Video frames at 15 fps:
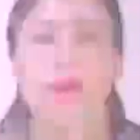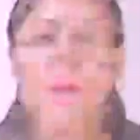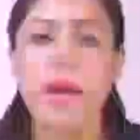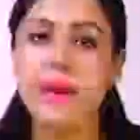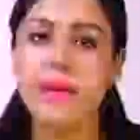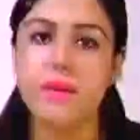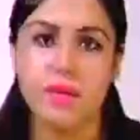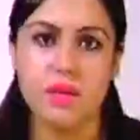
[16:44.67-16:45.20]

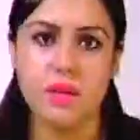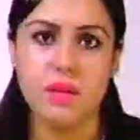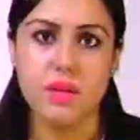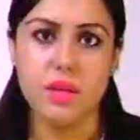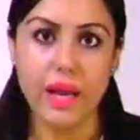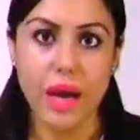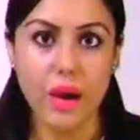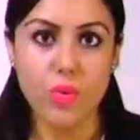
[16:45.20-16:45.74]
And
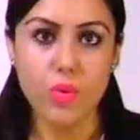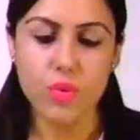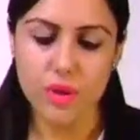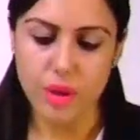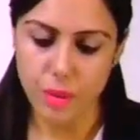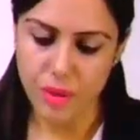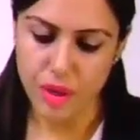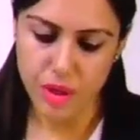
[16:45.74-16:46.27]
now
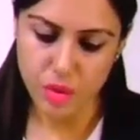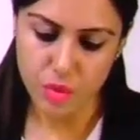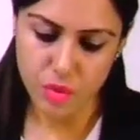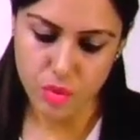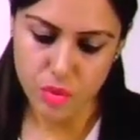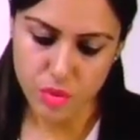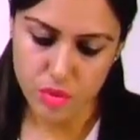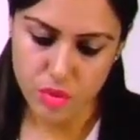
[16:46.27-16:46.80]
coming
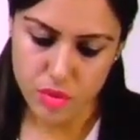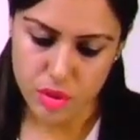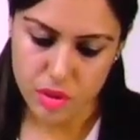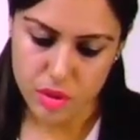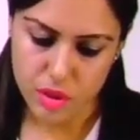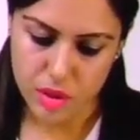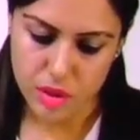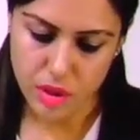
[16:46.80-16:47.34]
to
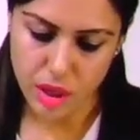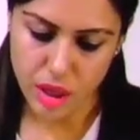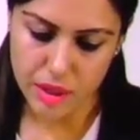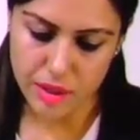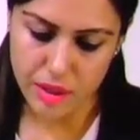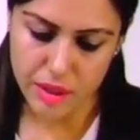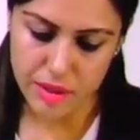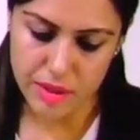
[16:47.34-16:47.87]

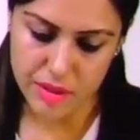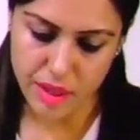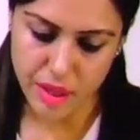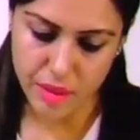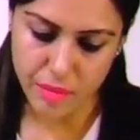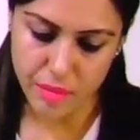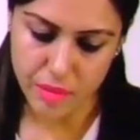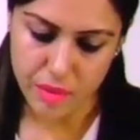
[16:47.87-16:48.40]
other
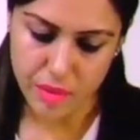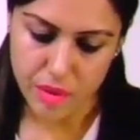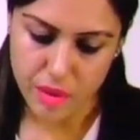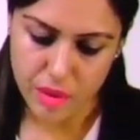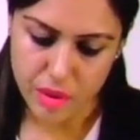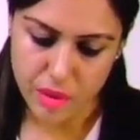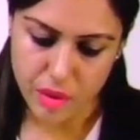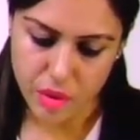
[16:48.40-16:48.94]
enzyme,
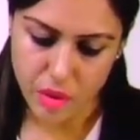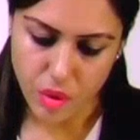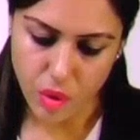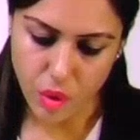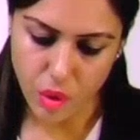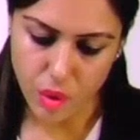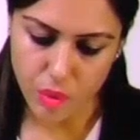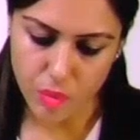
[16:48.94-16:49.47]

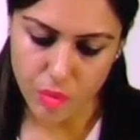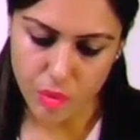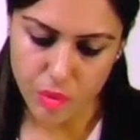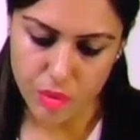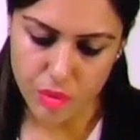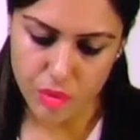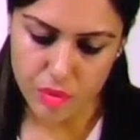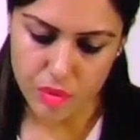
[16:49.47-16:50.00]

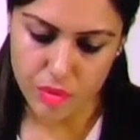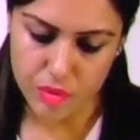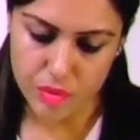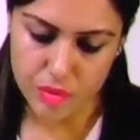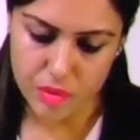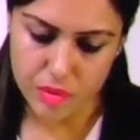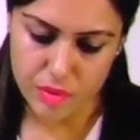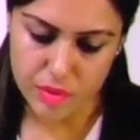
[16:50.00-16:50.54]
hormone
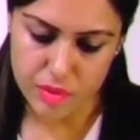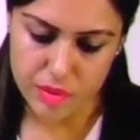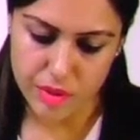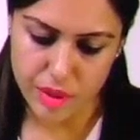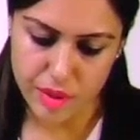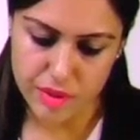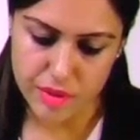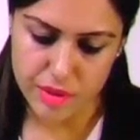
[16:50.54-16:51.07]

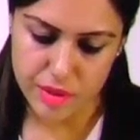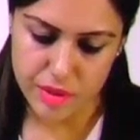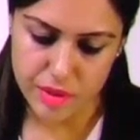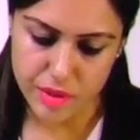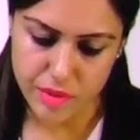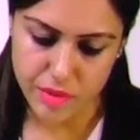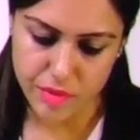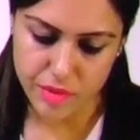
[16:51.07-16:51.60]

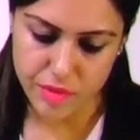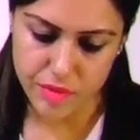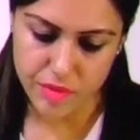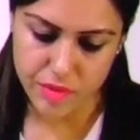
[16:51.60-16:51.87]
sensitive